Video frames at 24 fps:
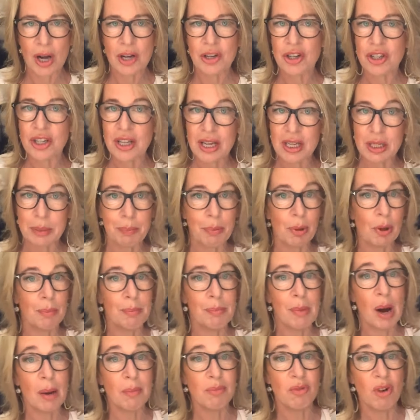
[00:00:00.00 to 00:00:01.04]
I just had to
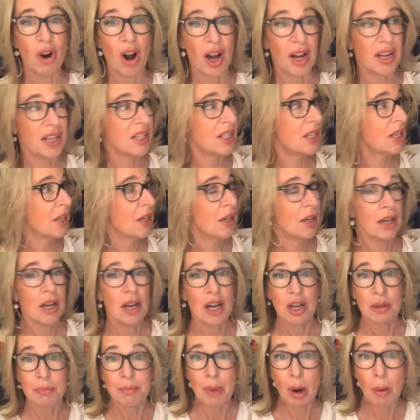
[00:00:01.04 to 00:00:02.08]
put Mum right.
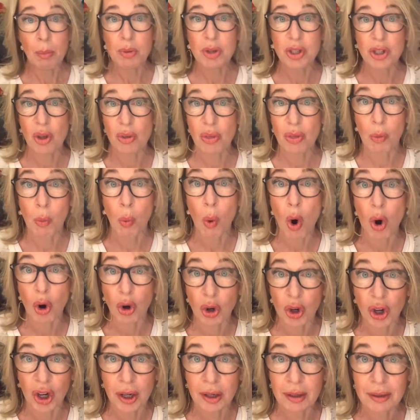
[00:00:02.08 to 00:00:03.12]
Mum was on the
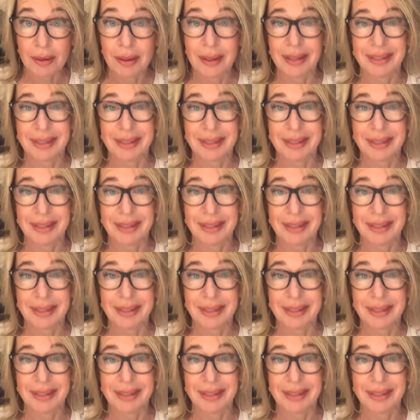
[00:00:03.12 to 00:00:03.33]
wonk.